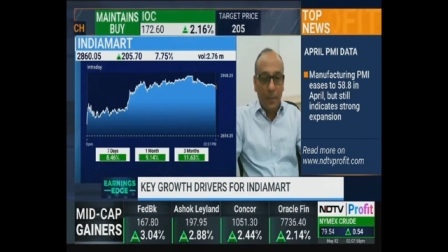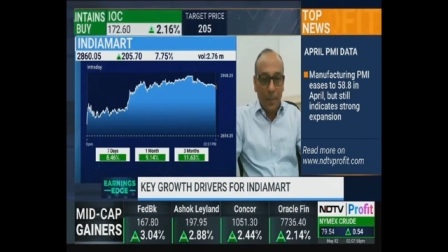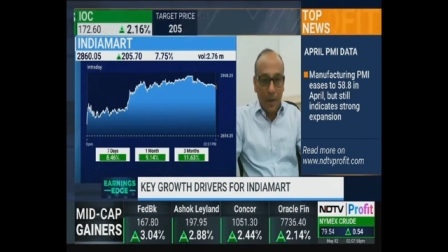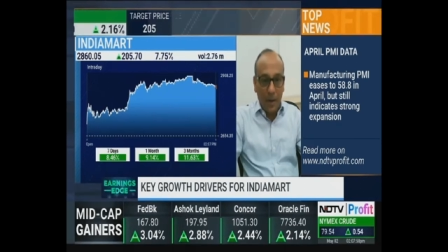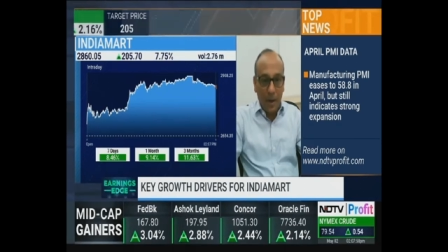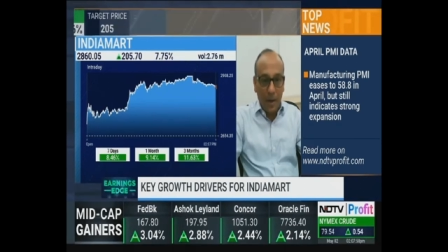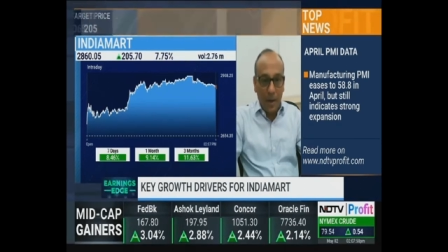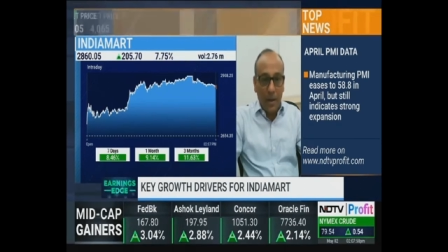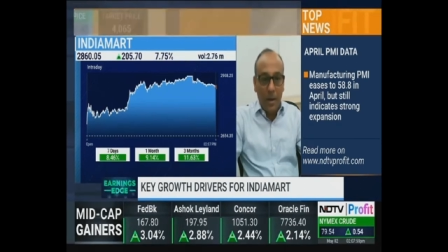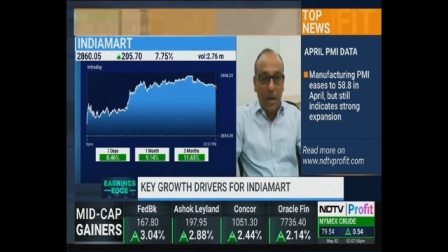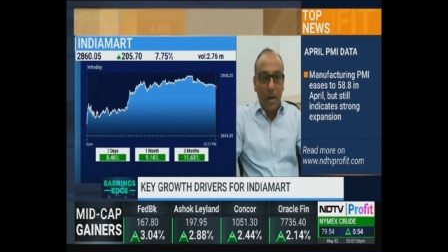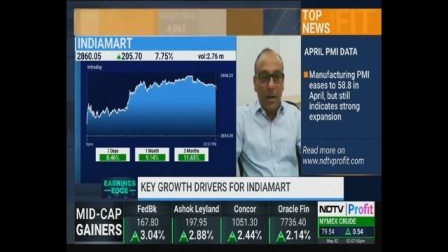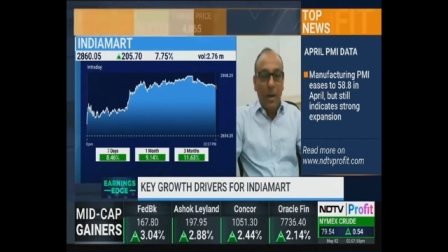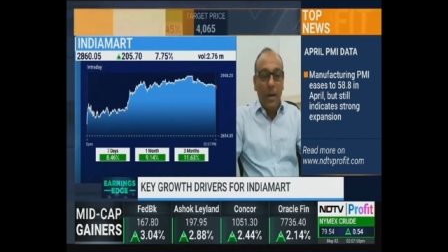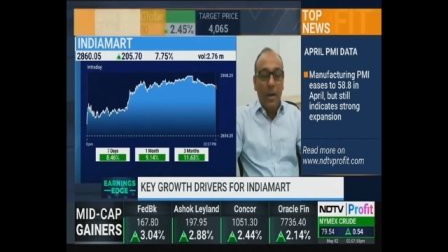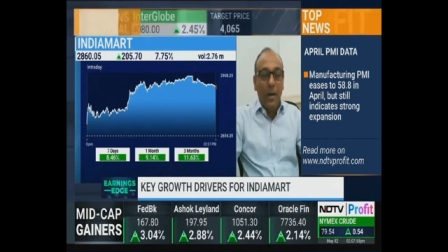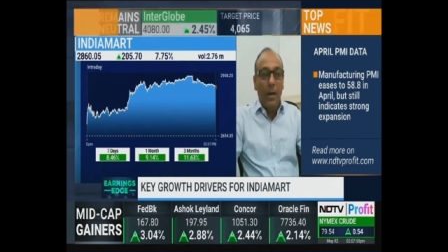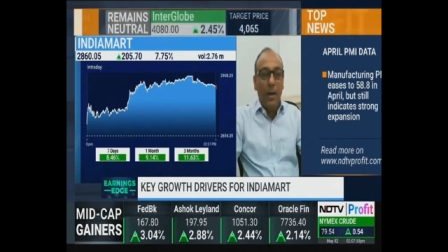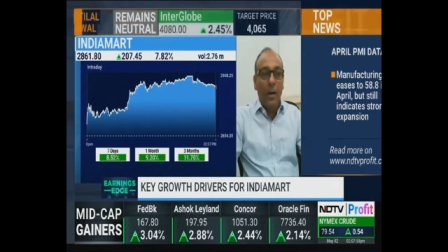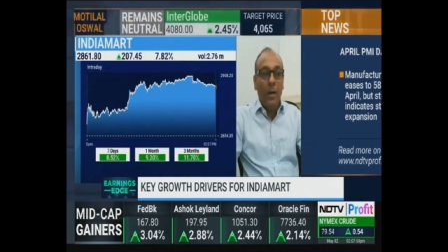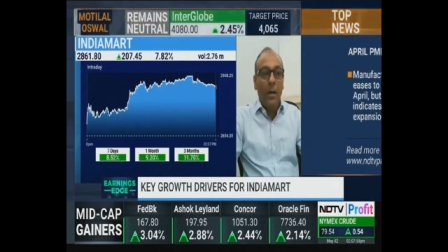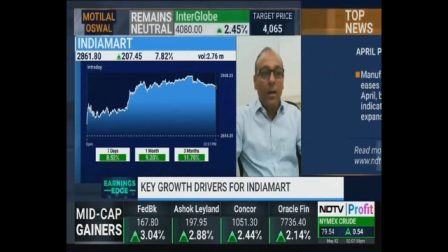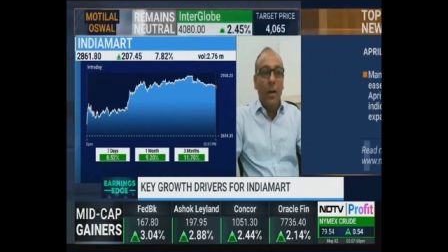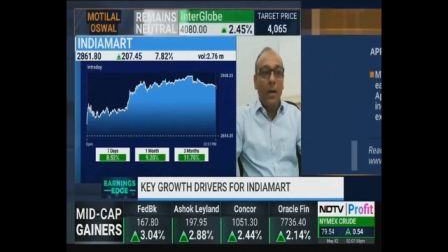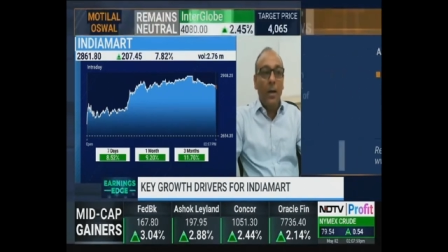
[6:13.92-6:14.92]
multiple
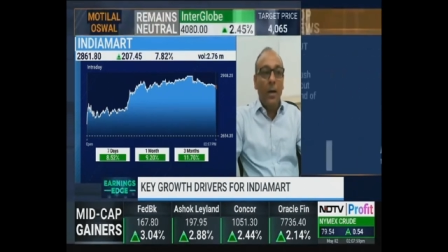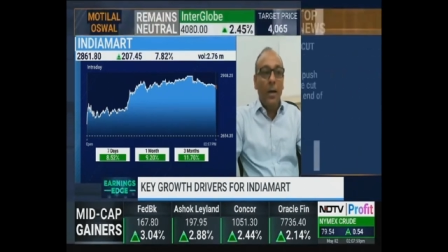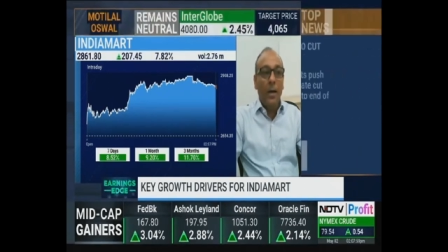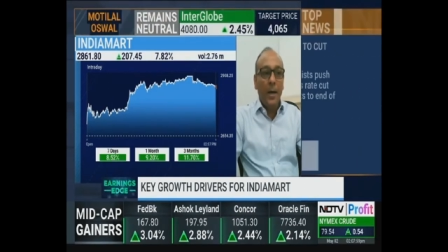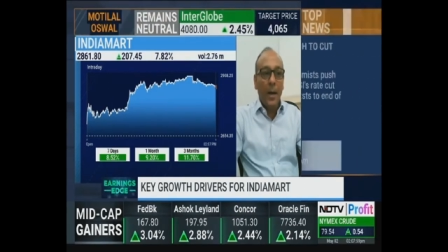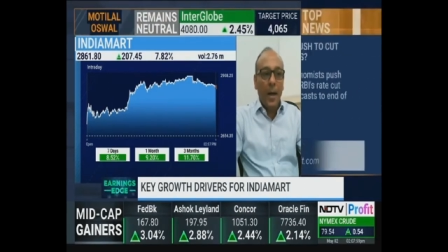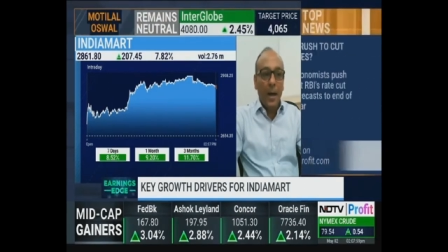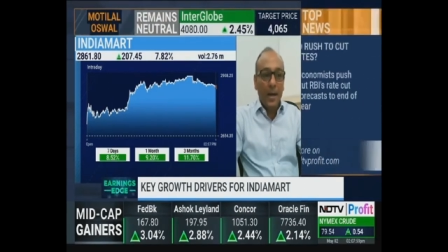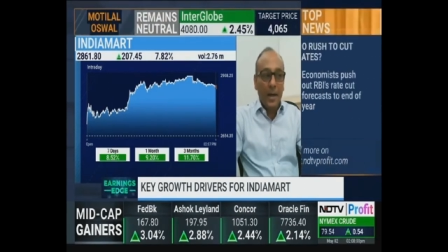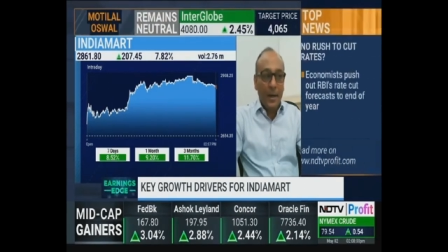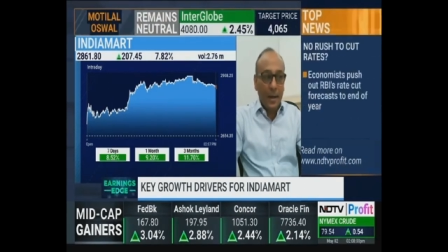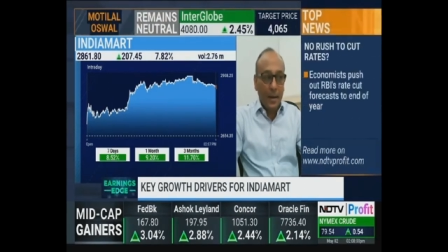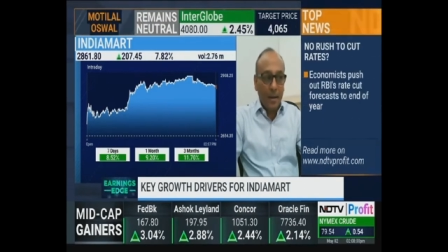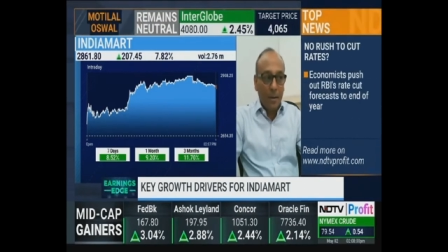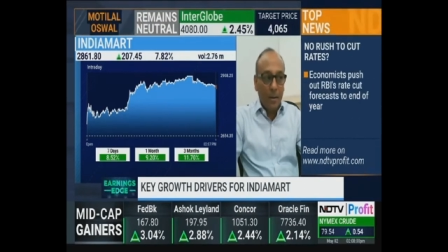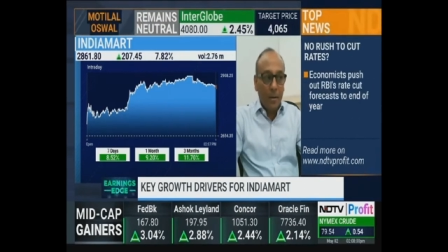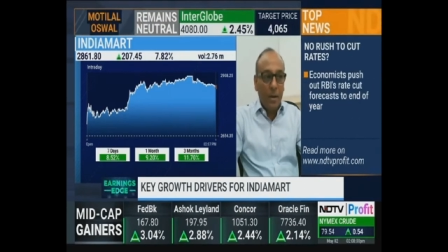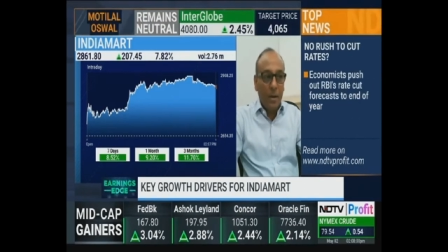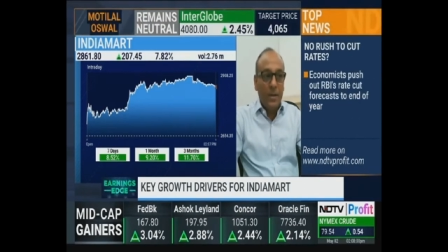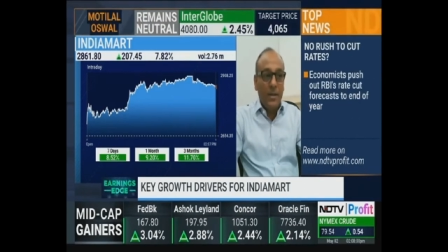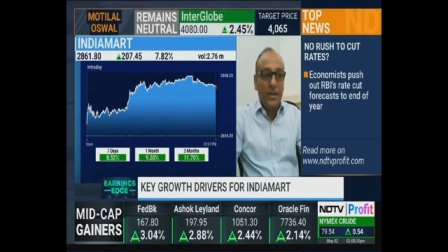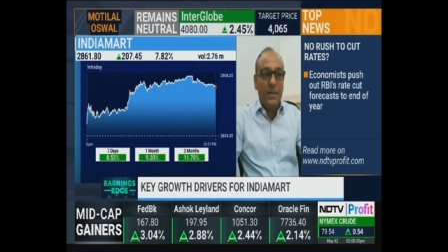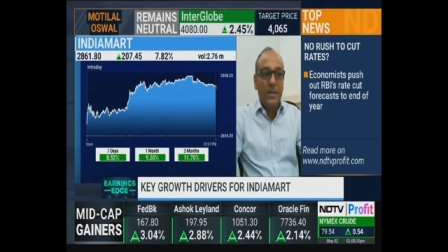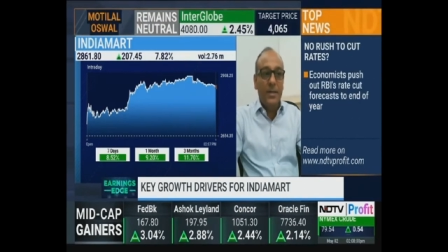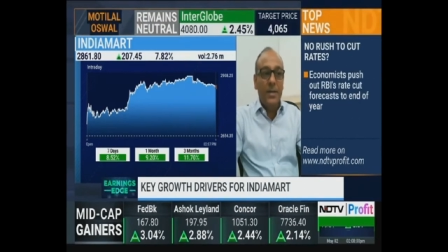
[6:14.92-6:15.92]
ai
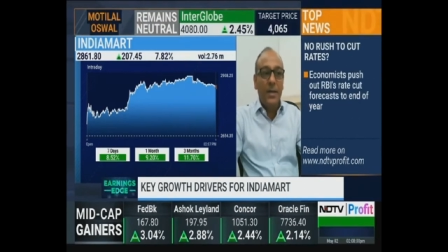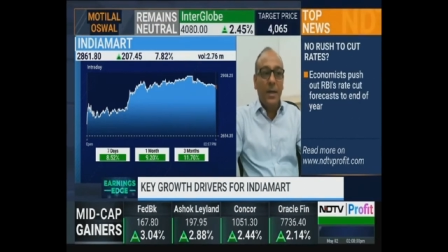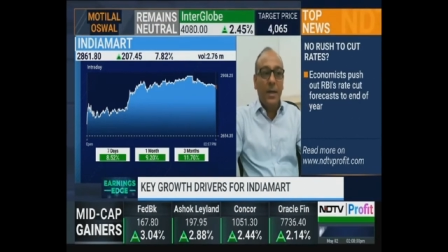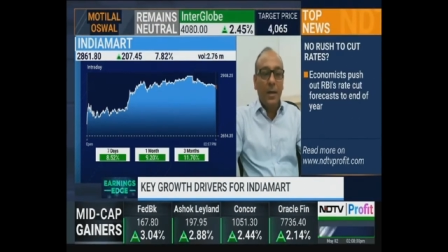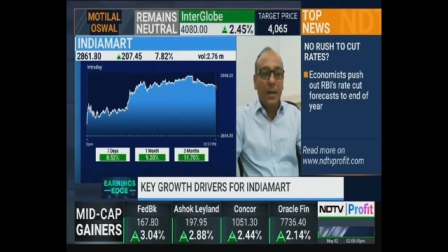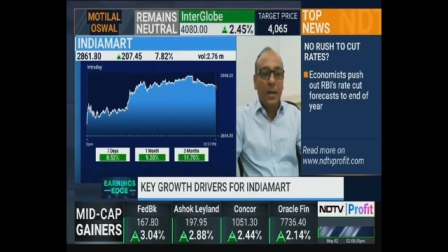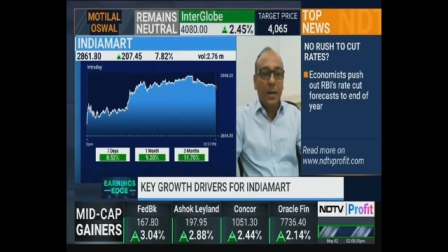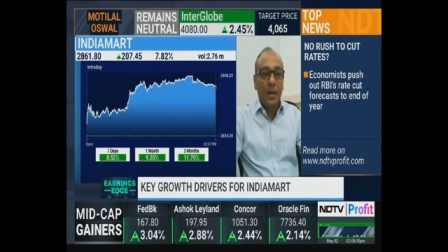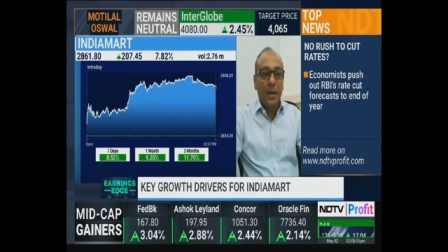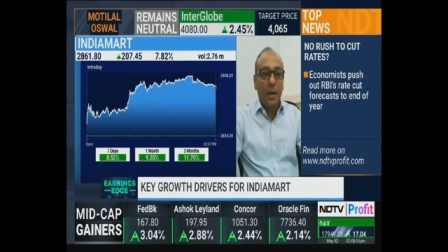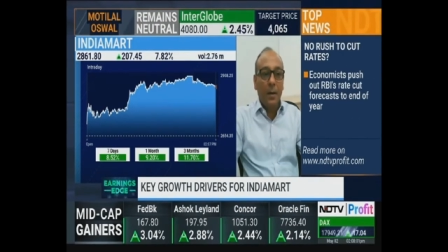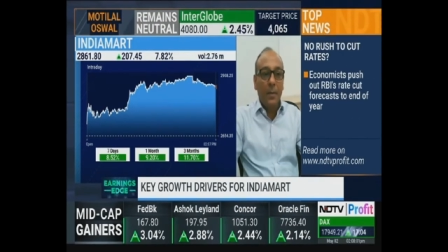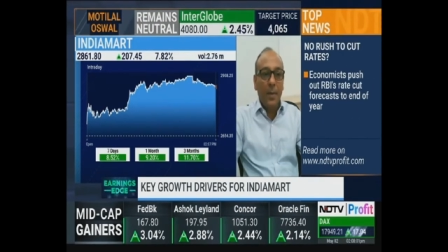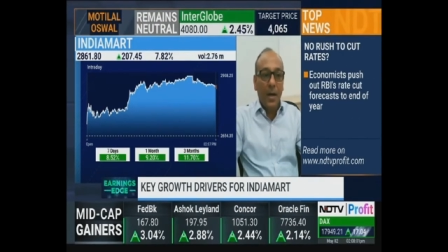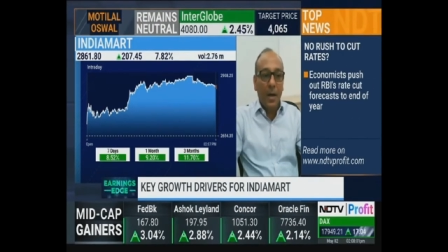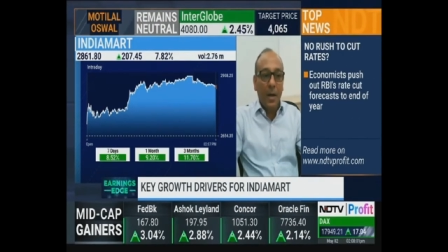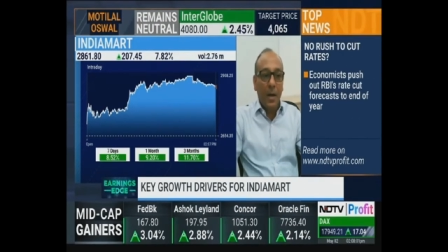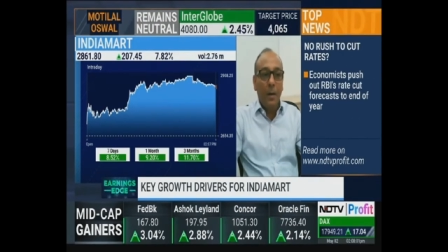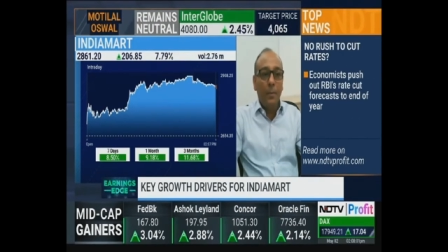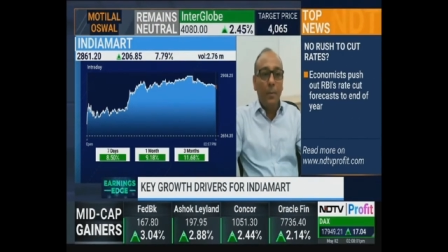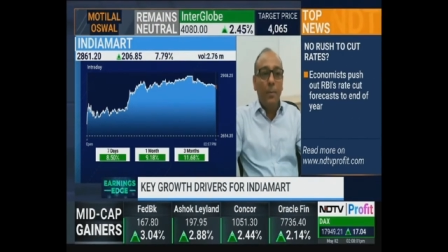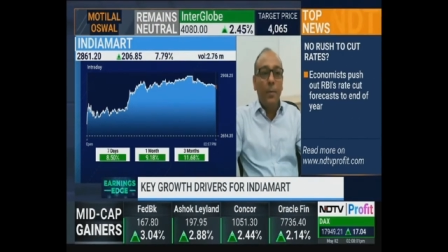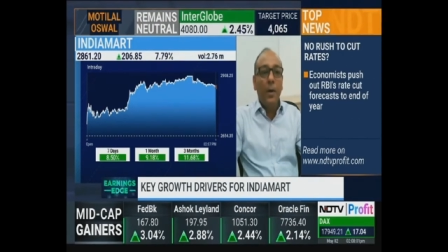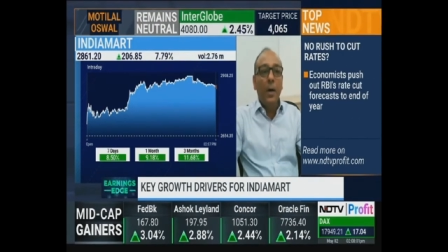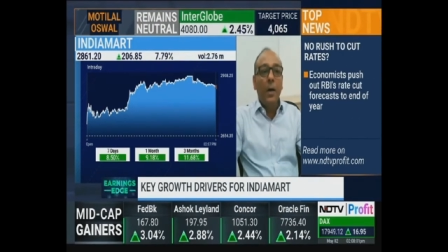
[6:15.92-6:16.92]
technologies that are
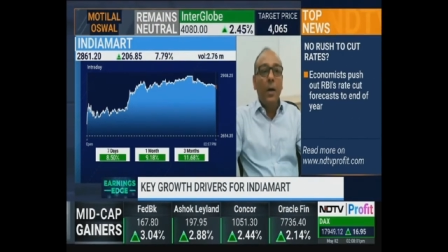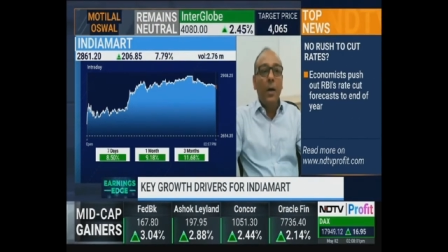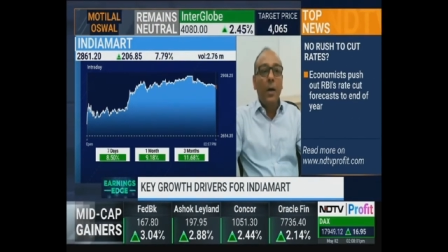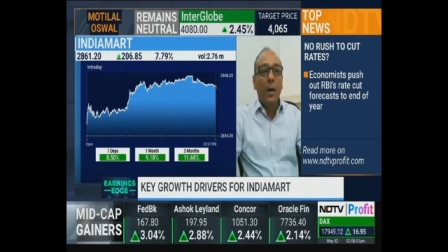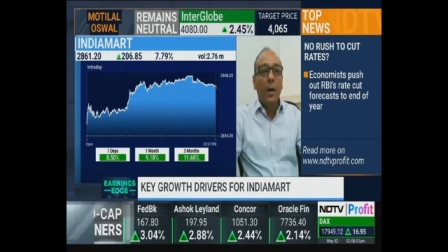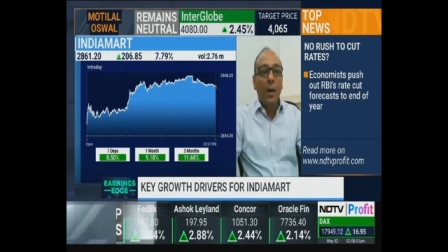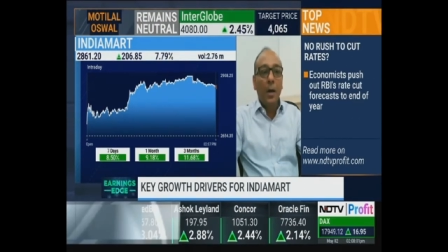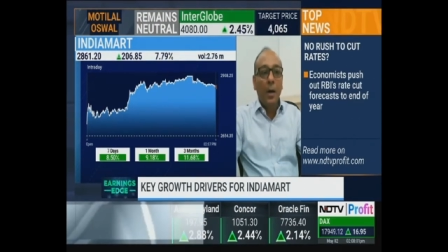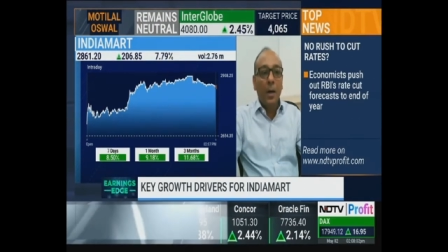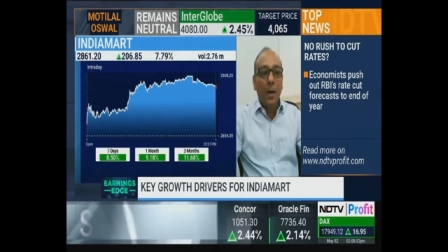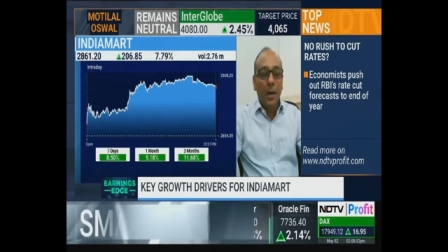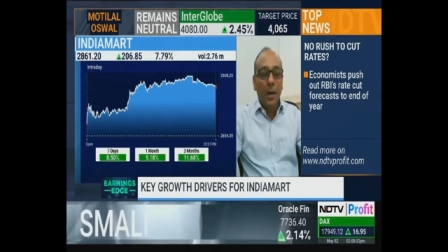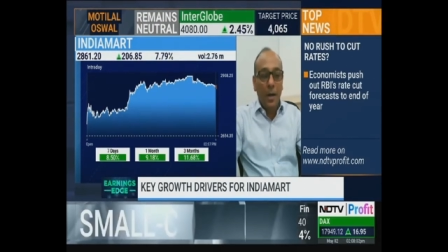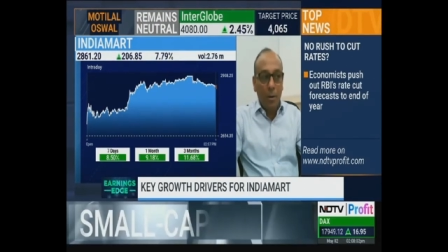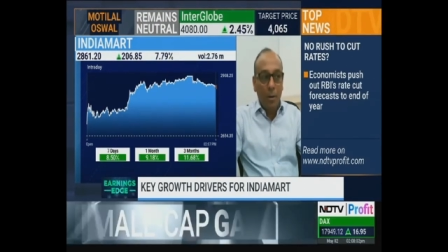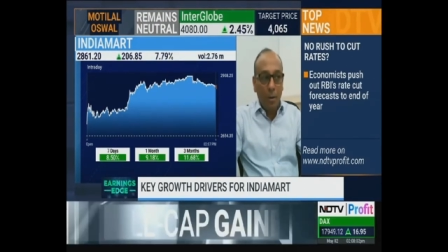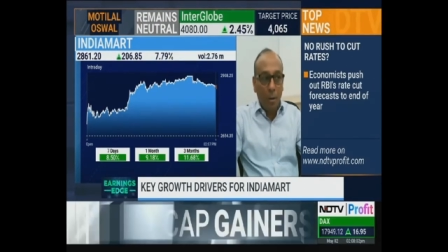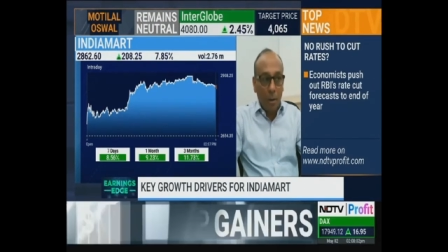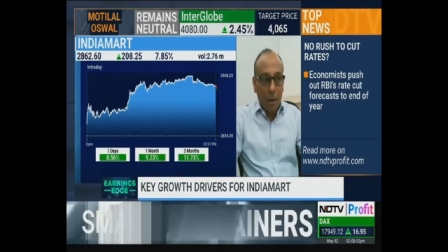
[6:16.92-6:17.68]
coming up uh,